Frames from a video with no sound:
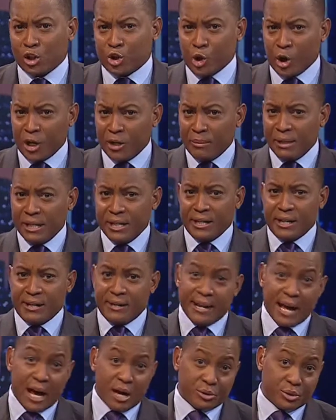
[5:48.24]
joining me
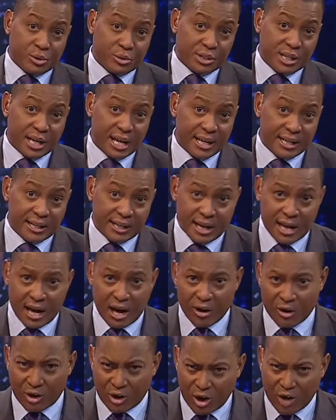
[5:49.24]
now to take
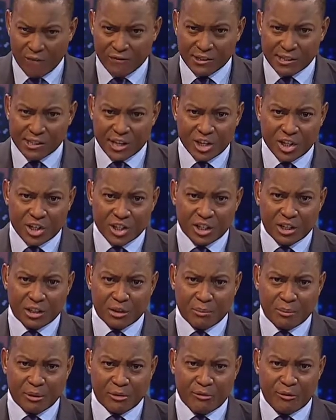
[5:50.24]
our conversation a
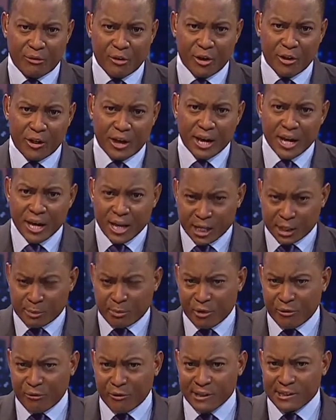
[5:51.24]
little bit further is
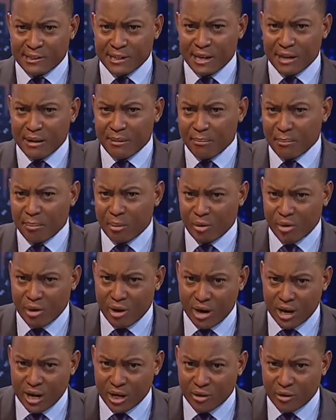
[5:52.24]
Professor
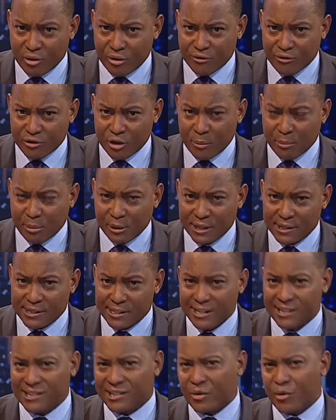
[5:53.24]
Brian Raftopoulos.
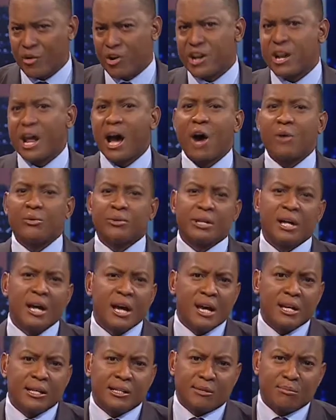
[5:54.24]
He's a renowned
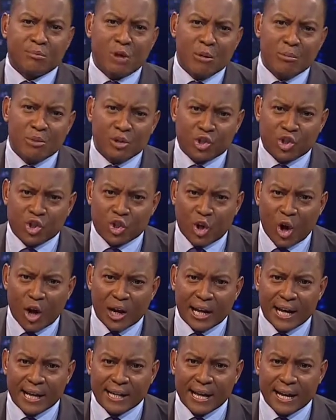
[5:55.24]
Zimbabwean
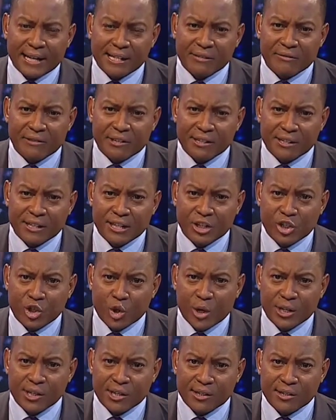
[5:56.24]
scholar and activist. He
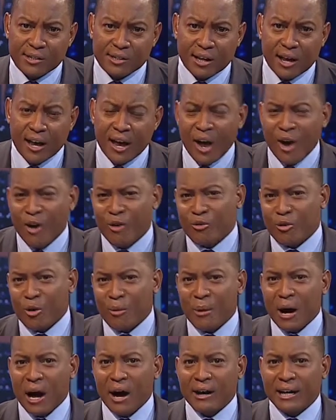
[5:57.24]
joins us uh,
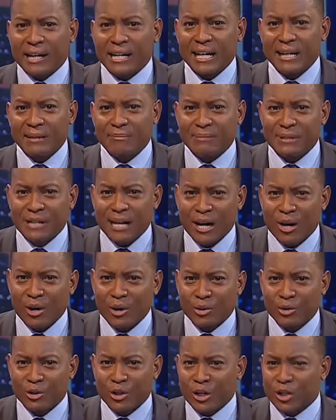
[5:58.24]
from our Cape
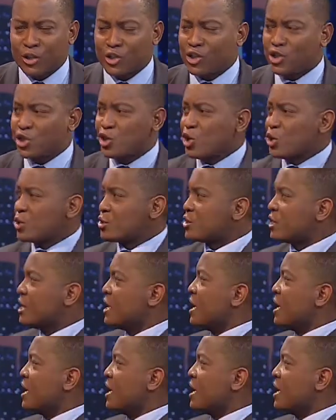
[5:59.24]
Town uh, studios.